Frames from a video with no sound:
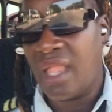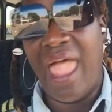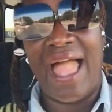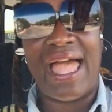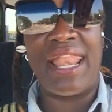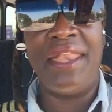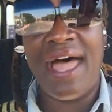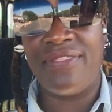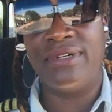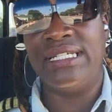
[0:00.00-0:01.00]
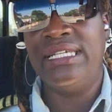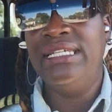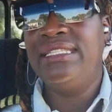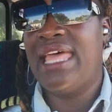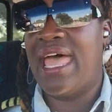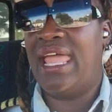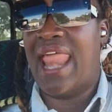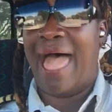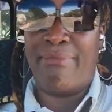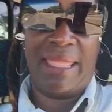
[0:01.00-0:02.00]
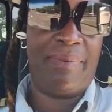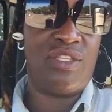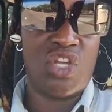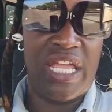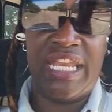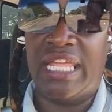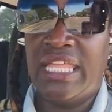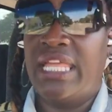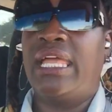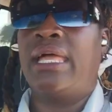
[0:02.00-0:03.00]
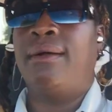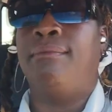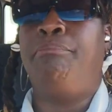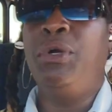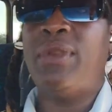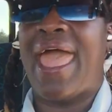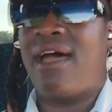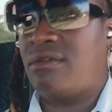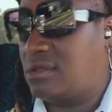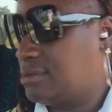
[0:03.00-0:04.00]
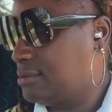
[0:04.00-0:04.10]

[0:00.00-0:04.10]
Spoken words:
I got another one that I may be trying to boot out.